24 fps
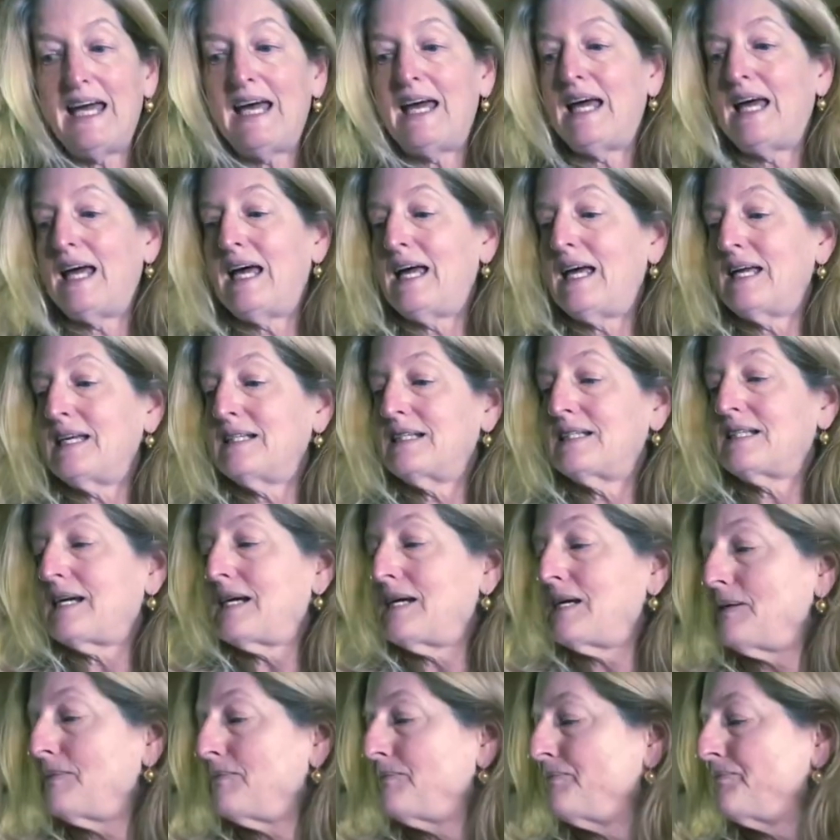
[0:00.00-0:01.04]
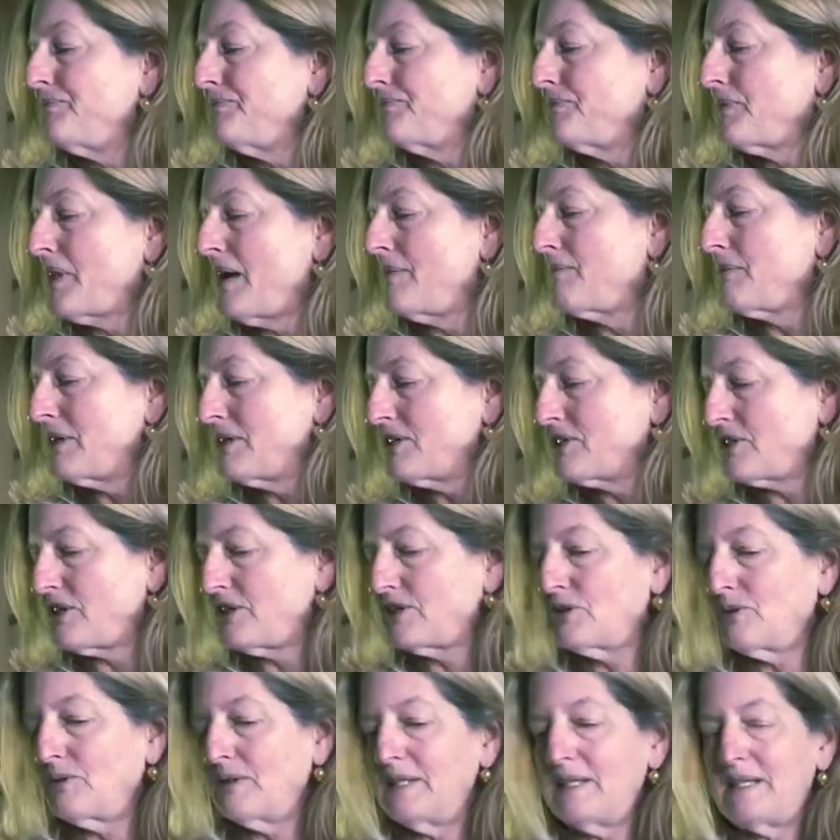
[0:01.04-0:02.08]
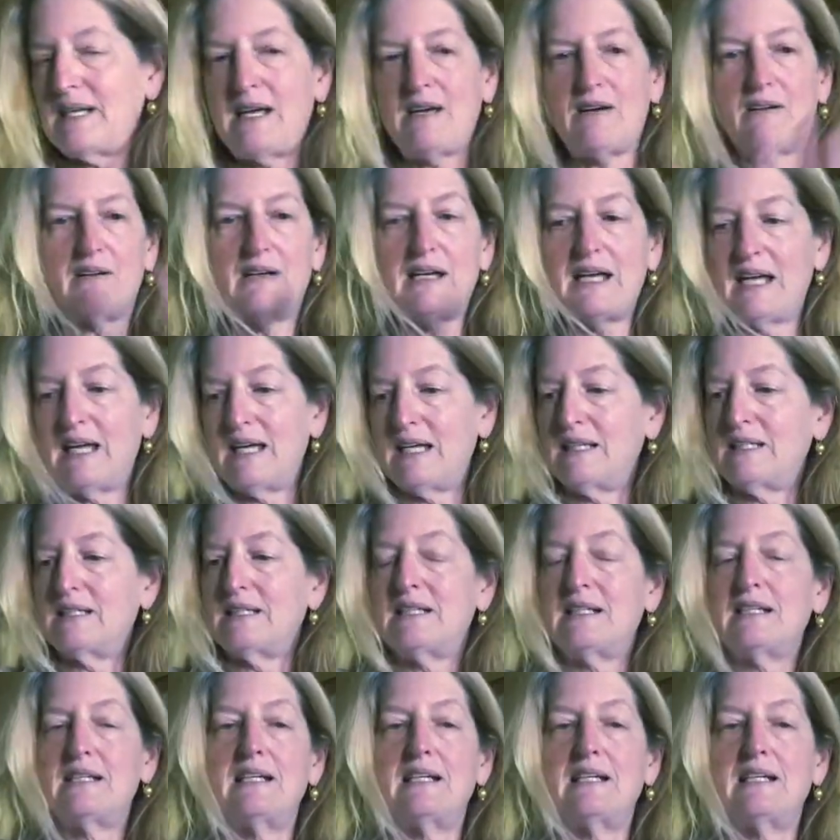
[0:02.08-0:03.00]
and I'm gonna start doing it now. And